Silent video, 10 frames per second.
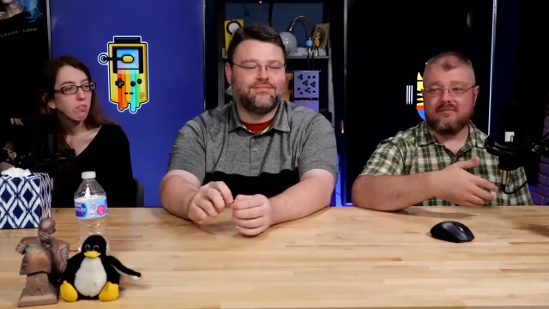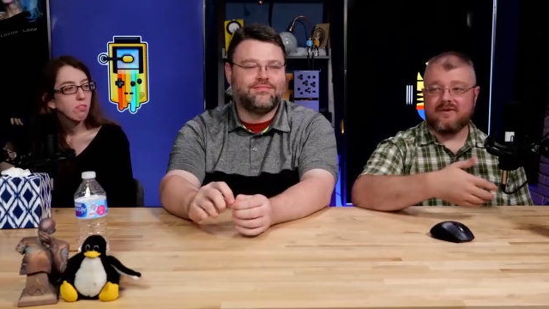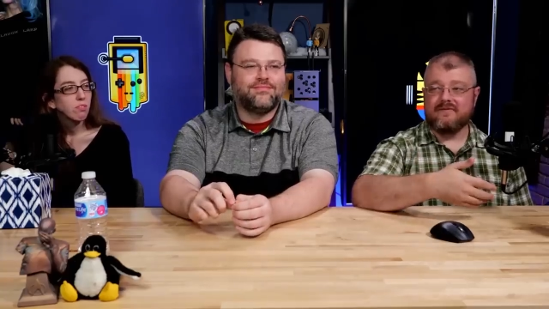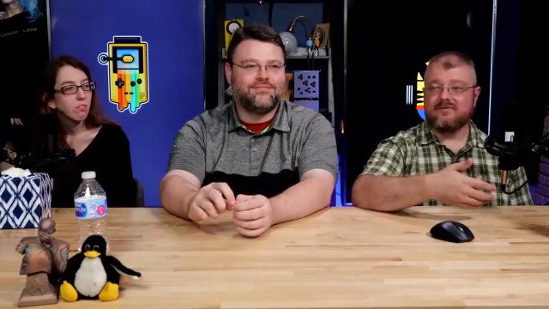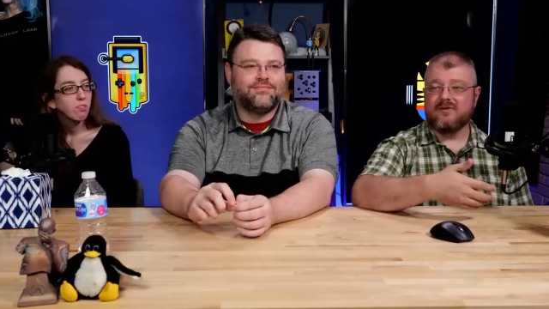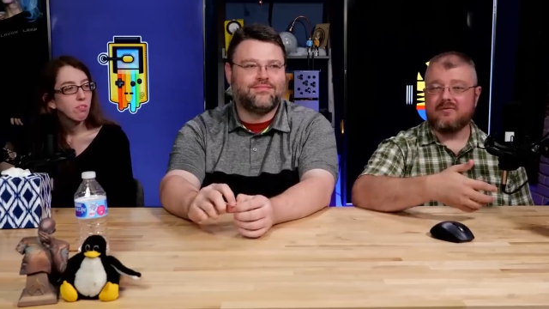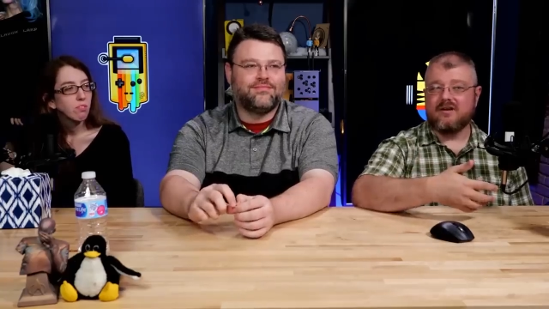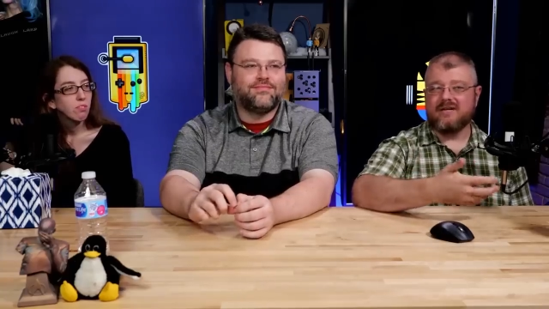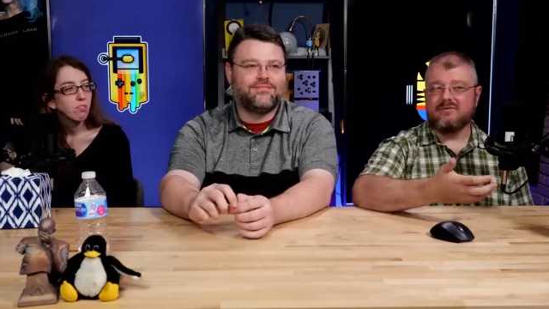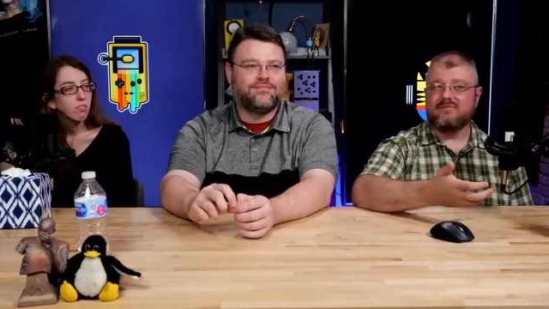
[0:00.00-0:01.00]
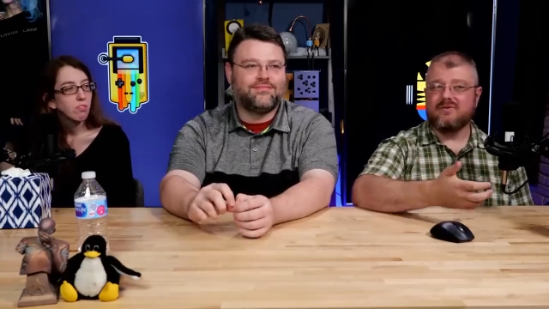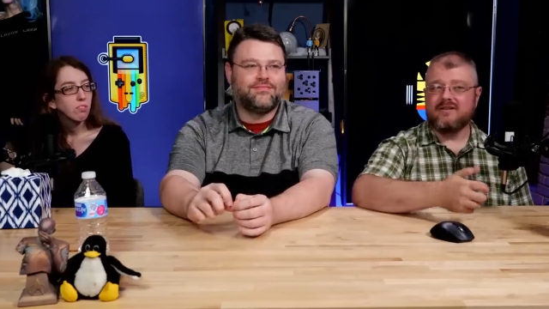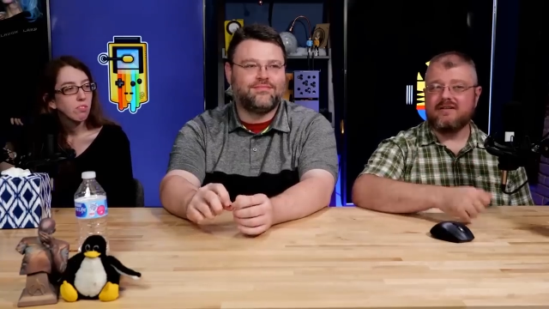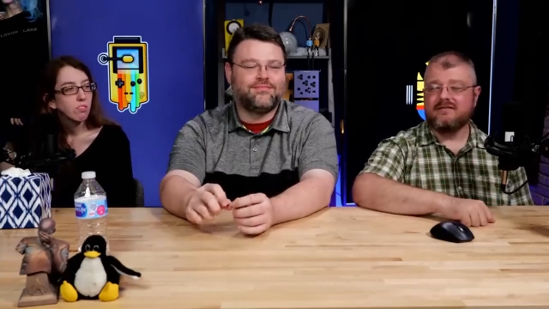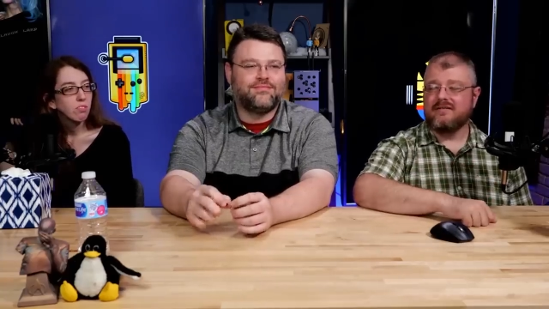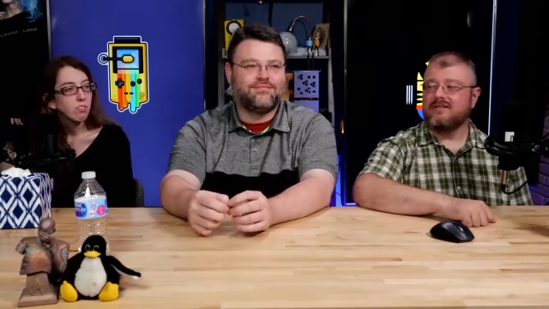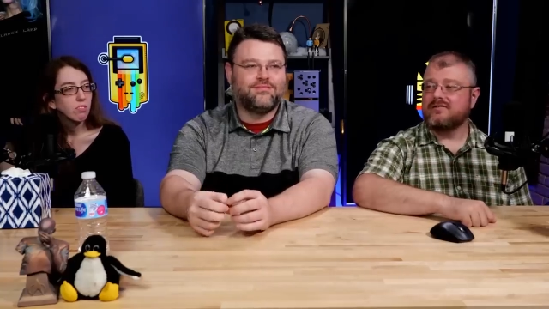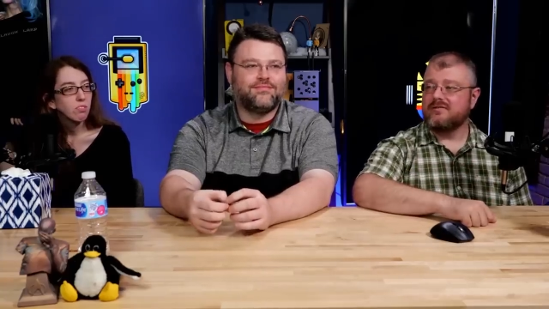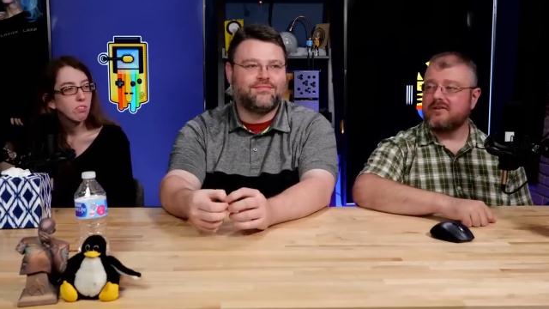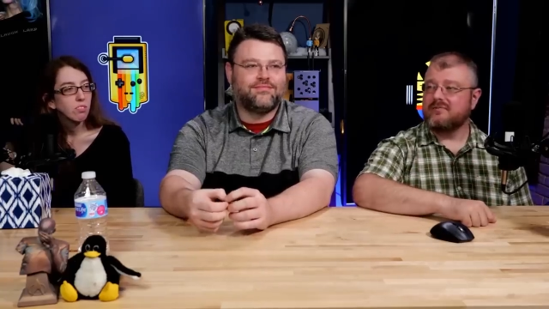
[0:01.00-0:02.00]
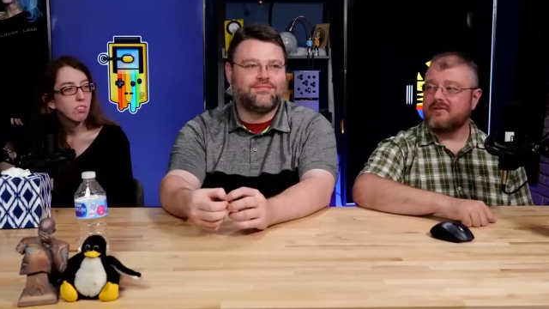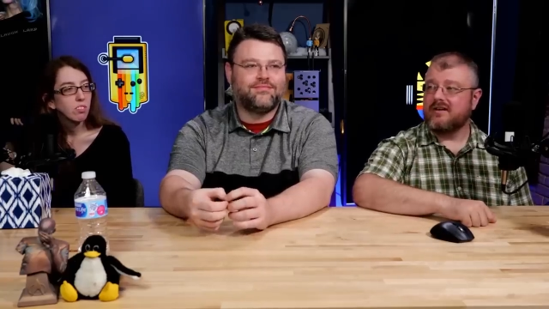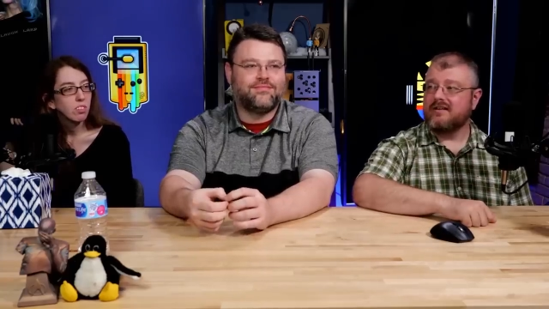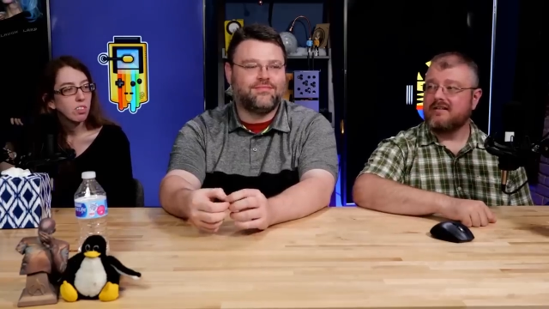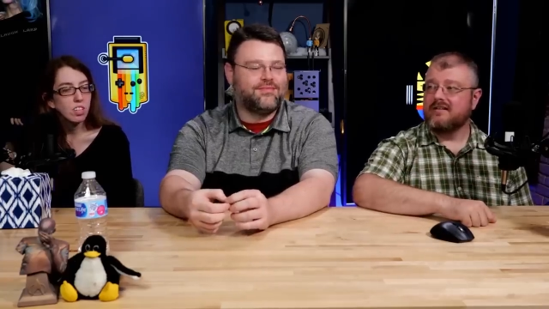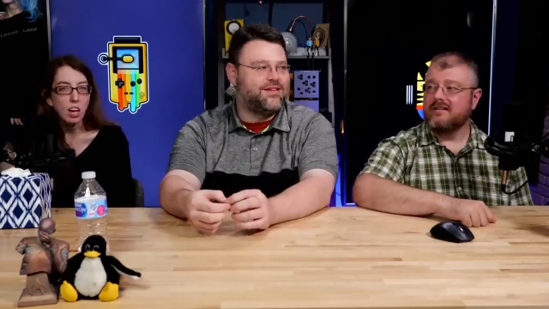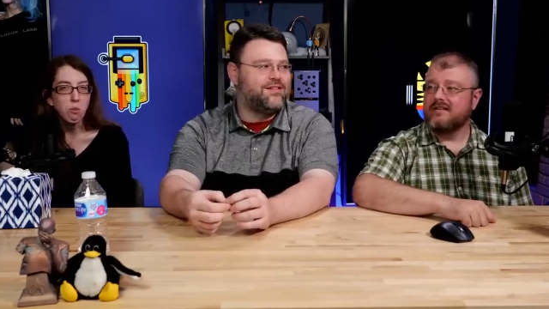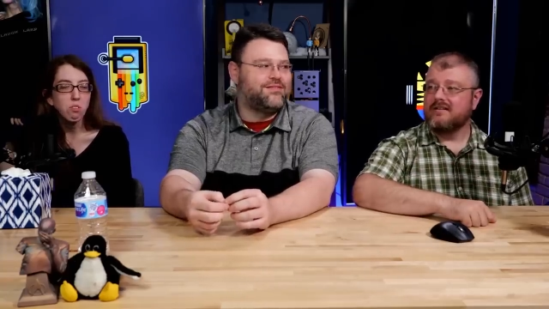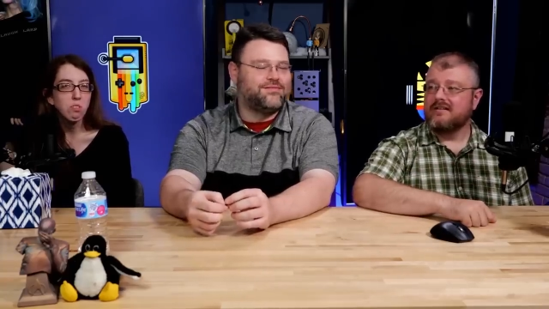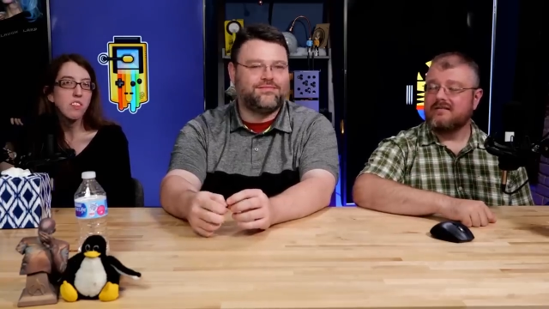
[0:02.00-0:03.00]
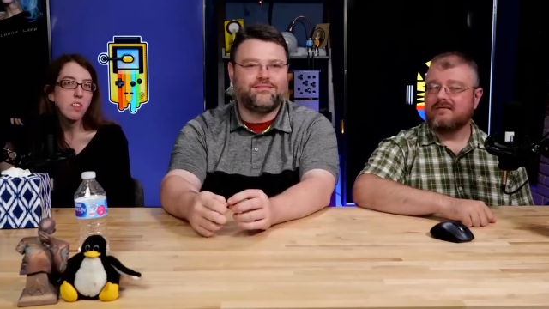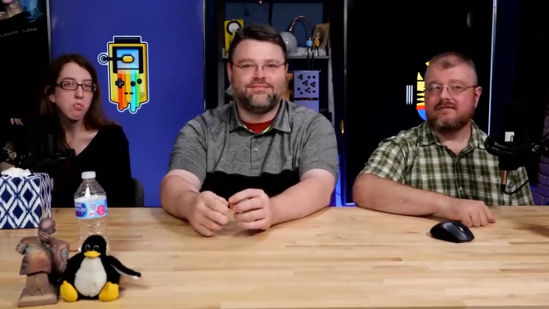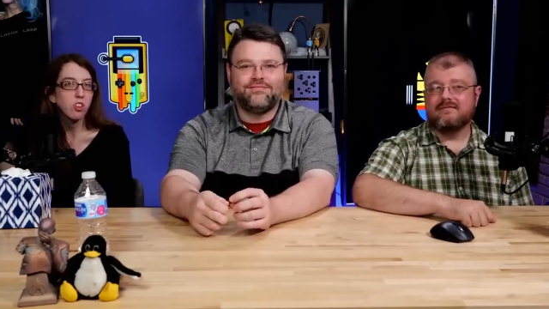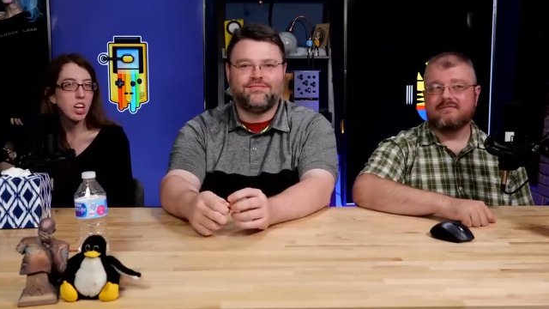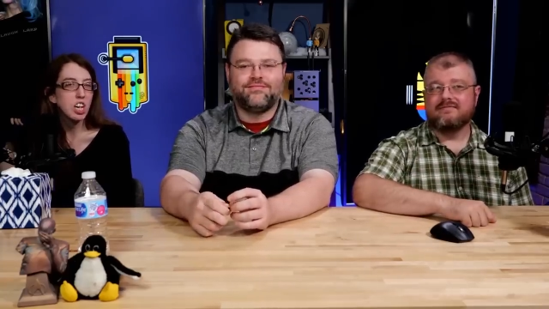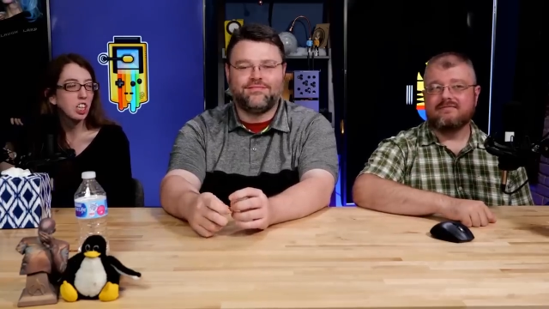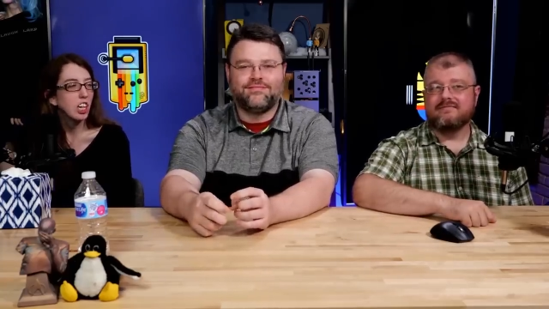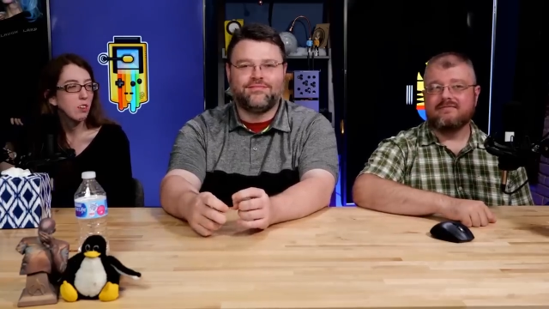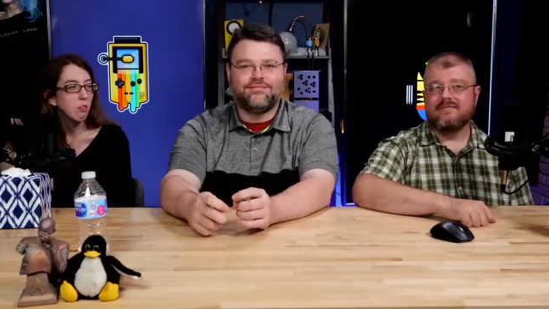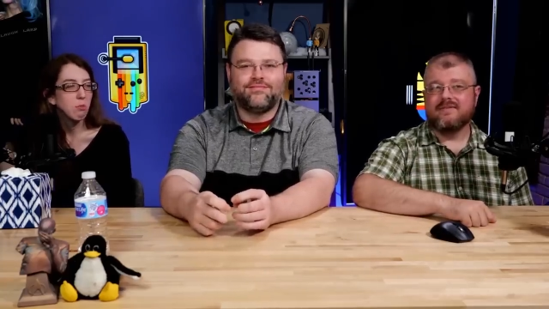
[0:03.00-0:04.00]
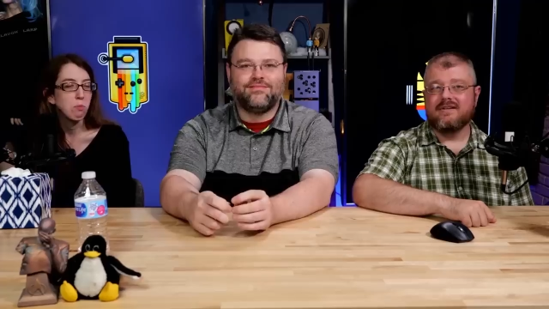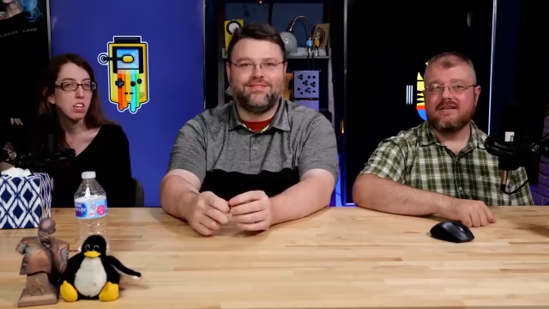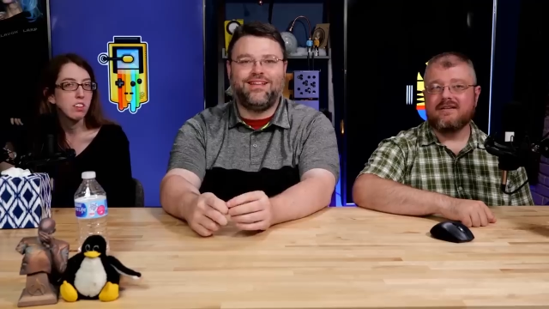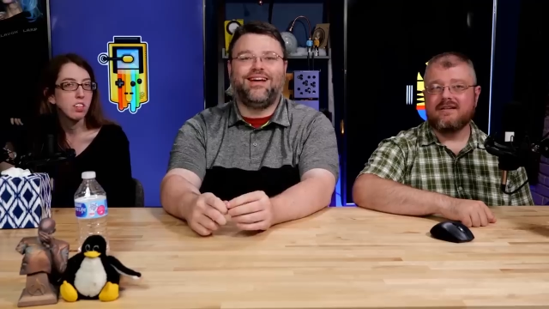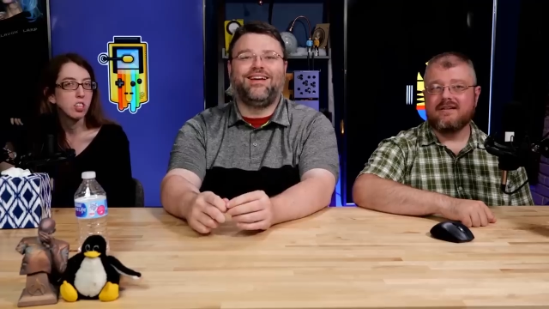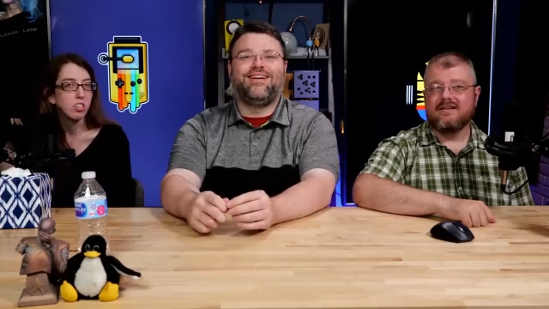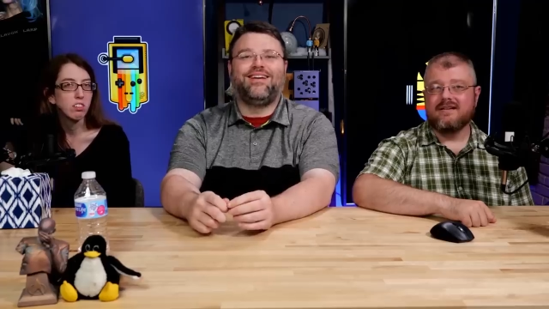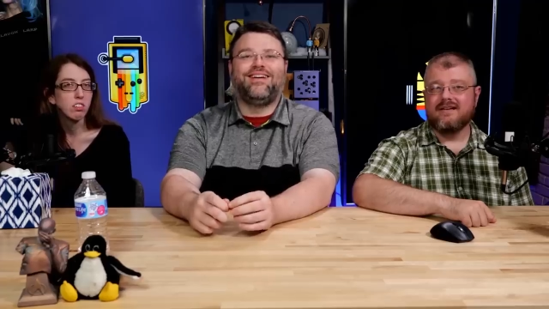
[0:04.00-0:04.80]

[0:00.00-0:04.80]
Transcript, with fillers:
Speaker 1: that previous robot, he was pretty nondescript, right? Yeah, I would have
Speaker 2: thought that was a trash can if I wasn't paying attention.